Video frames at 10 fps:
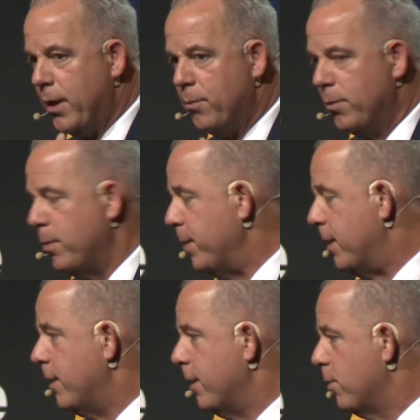be, I would
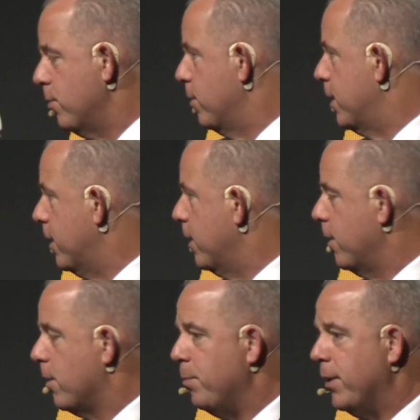immediately go to that little
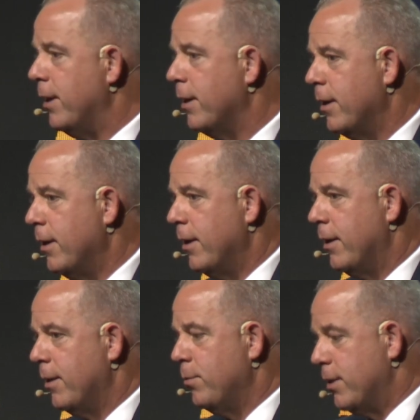company
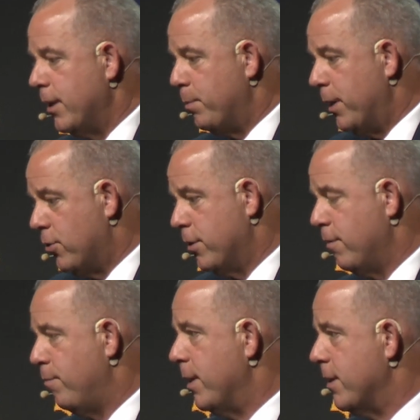and I would take pictures
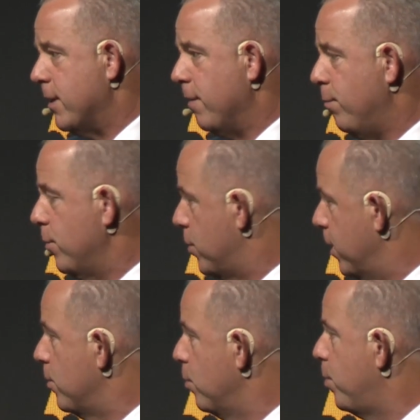of my stuff, which
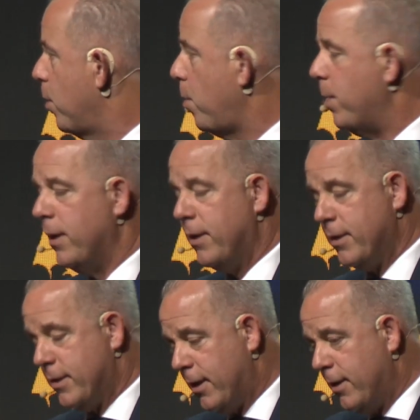they do probably, and they
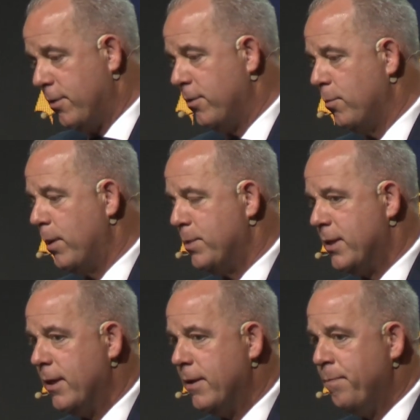sell it on the
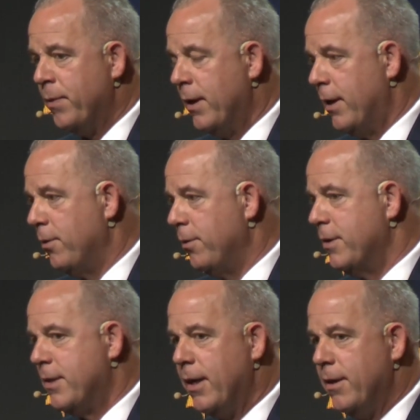website. And on the
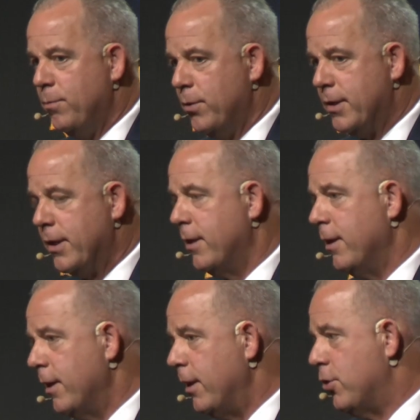side, I would say
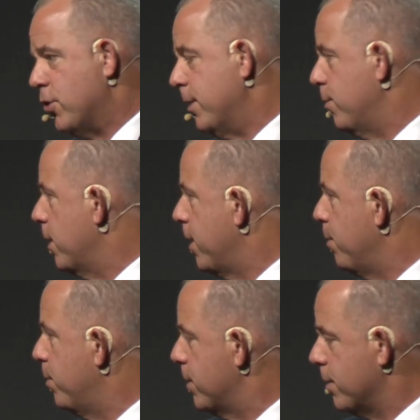each serial
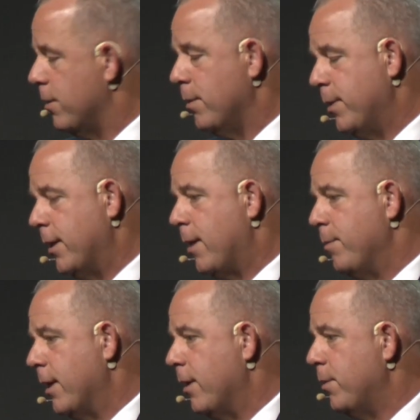number is going to be
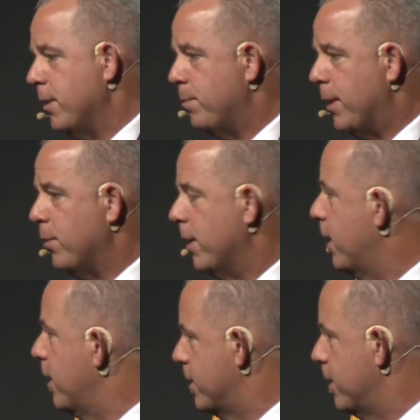coming out in
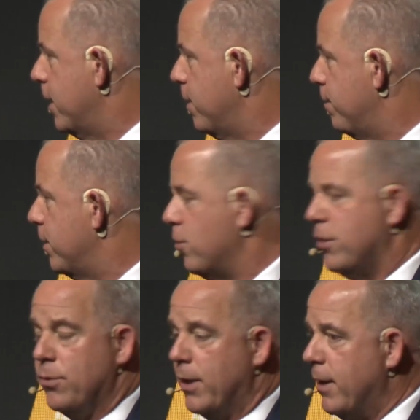parallel as an NFT,
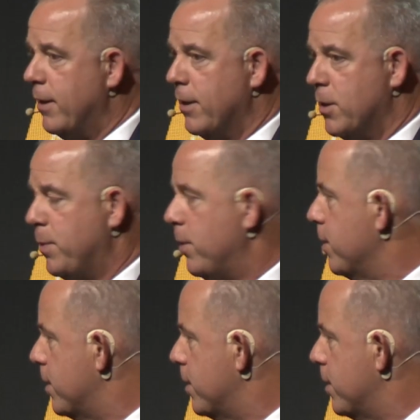just to gain the experience.